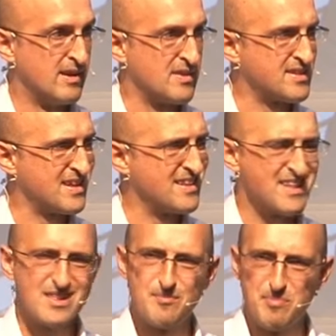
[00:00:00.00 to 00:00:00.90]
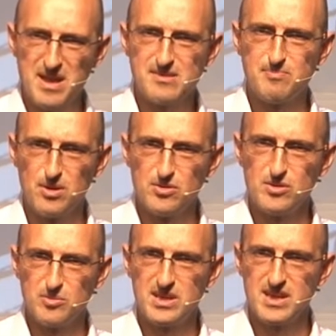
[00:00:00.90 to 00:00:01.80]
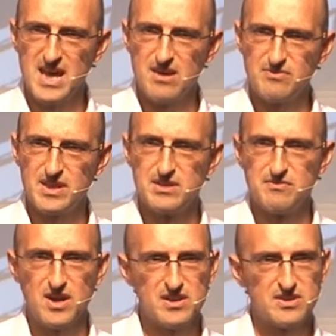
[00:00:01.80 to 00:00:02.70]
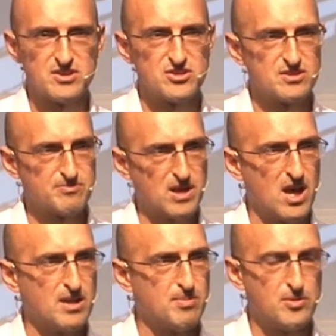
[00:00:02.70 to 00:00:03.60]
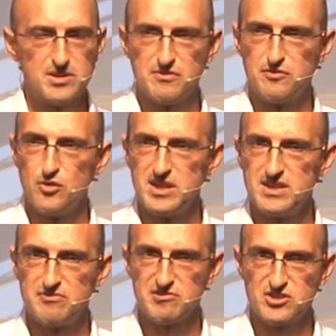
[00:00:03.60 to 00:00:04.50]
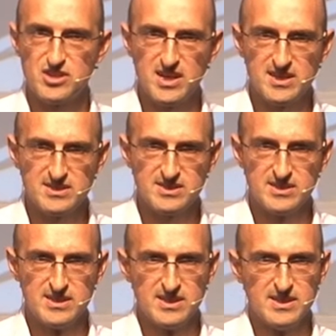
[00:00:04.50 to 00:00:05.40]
And they said, is that the best blue that we could have? They divided the color blue into 40 different shades.